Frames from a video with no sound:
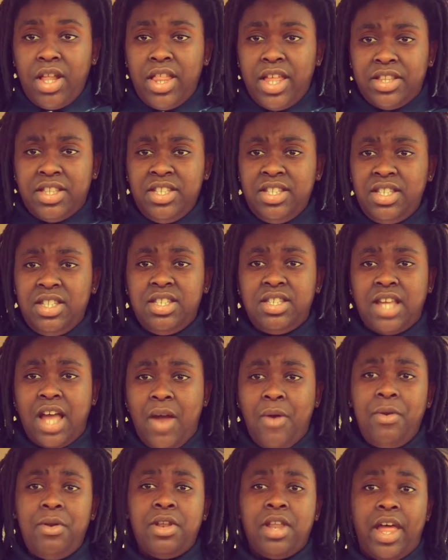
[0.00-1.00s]
Like, this is
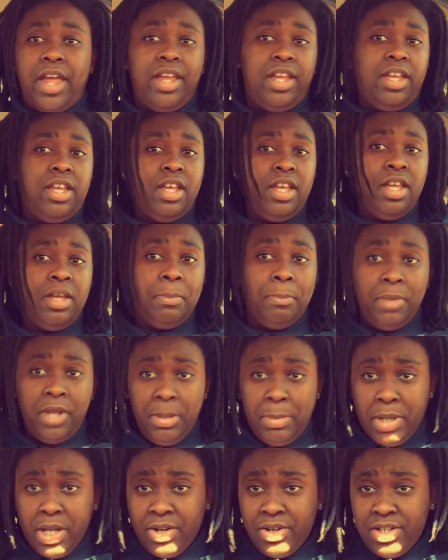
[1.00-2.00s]
like
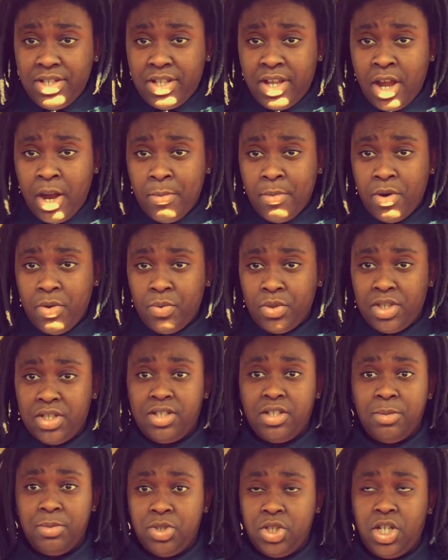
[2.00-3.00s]
me being on this camera with
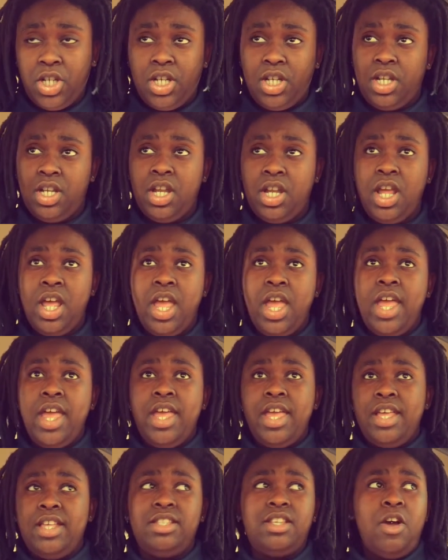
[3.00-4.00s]
this double chin.
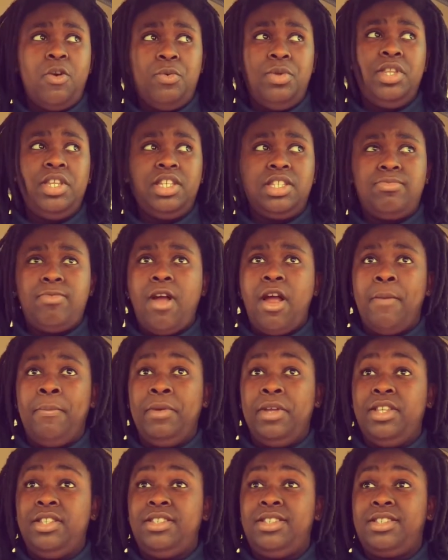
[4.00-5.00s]
It's gonna really inspire
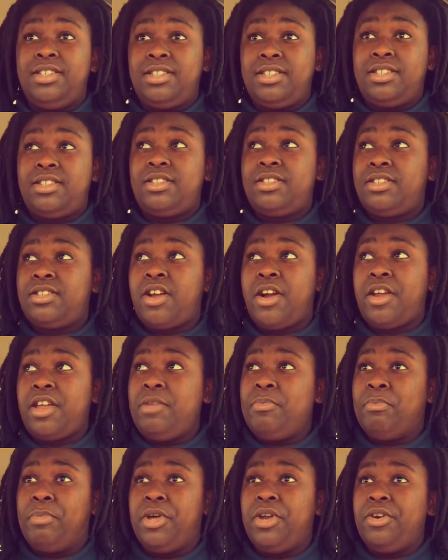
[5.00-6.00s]
me to start
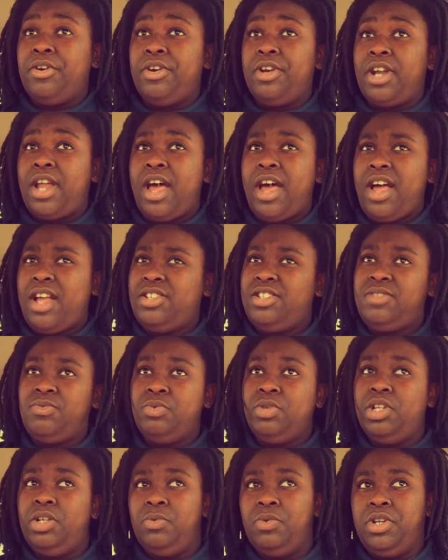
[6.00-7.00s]
eating better, and I just
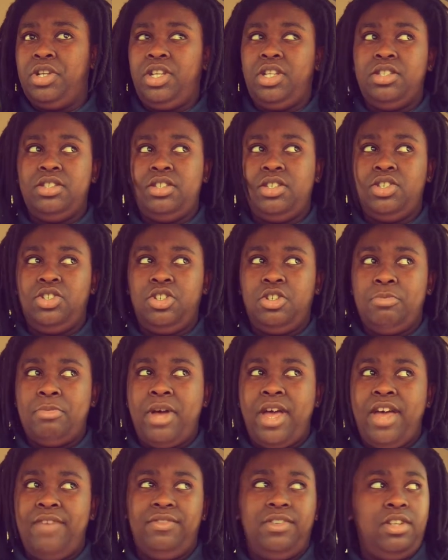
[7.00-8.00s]
really want to get into the gym.
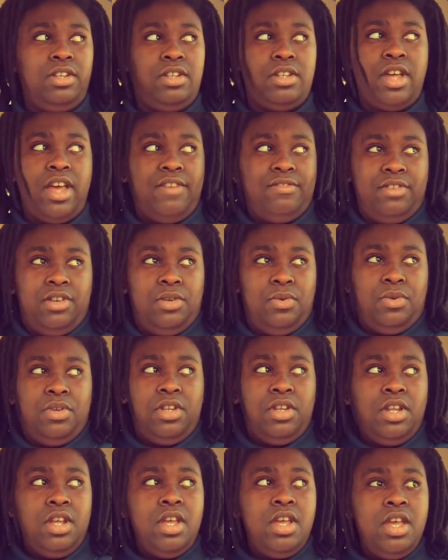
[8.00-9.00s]
I have to do it.
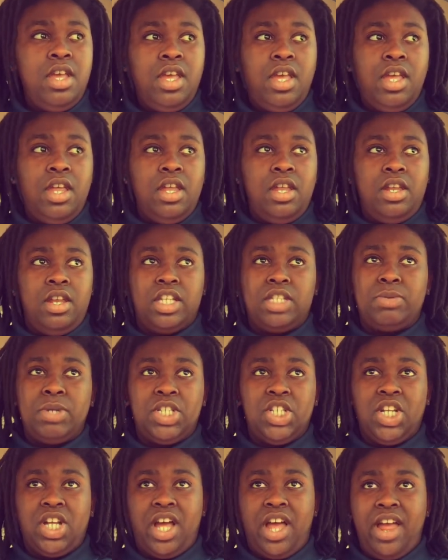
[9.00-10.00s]
Next
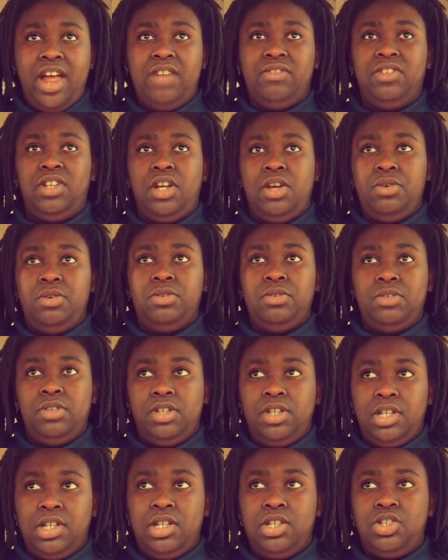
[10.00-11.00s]
paycheck, I have to go
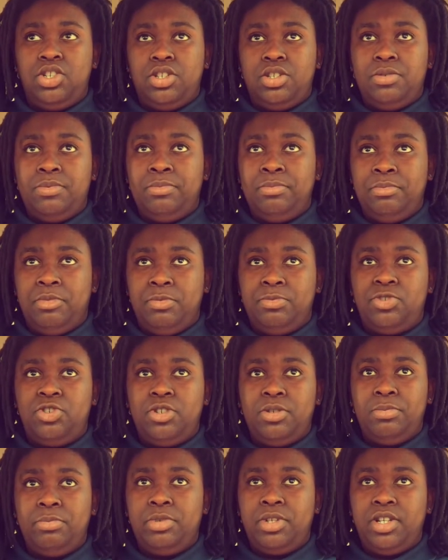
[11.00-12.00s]
get a gym
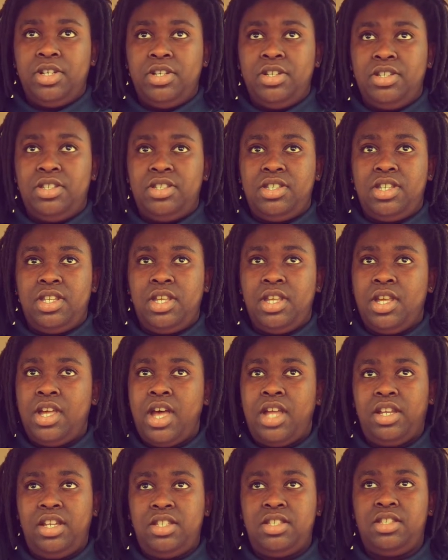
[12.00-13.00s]
membership because
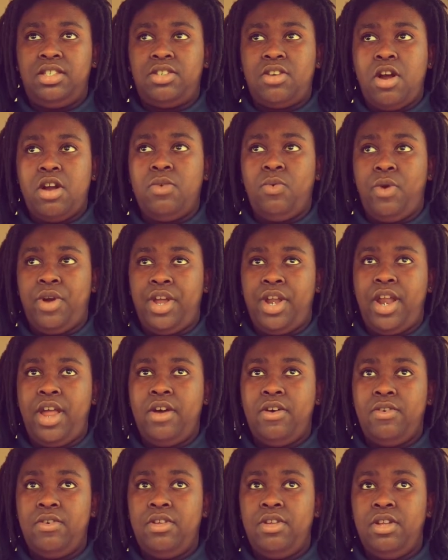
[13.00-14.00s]
I need to start working
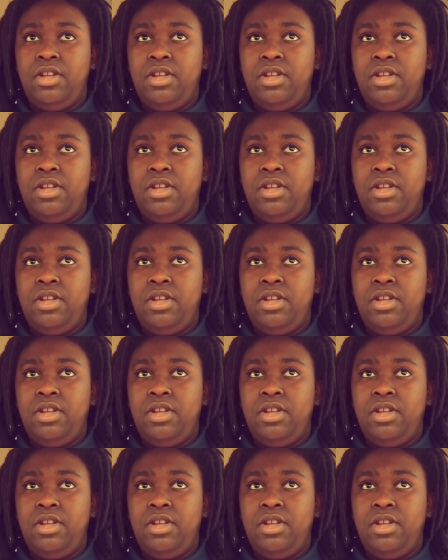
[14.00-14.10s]
out.